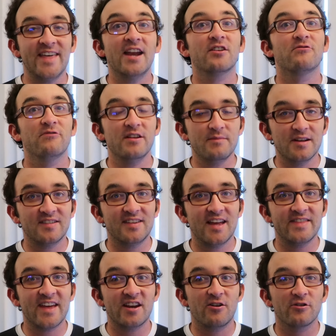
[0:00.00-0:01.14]
That agreement
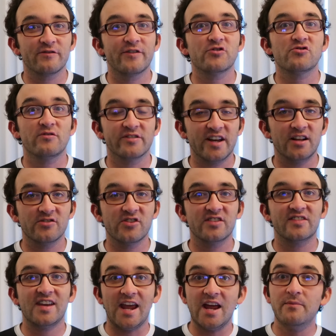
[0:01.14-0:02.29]
said that artificial
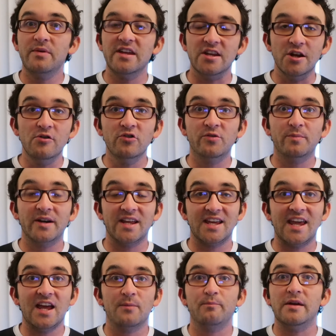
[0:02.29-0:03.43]
intelligence can be used, but it
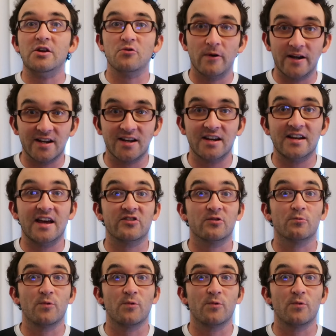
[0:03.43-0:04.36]
can't be credited as a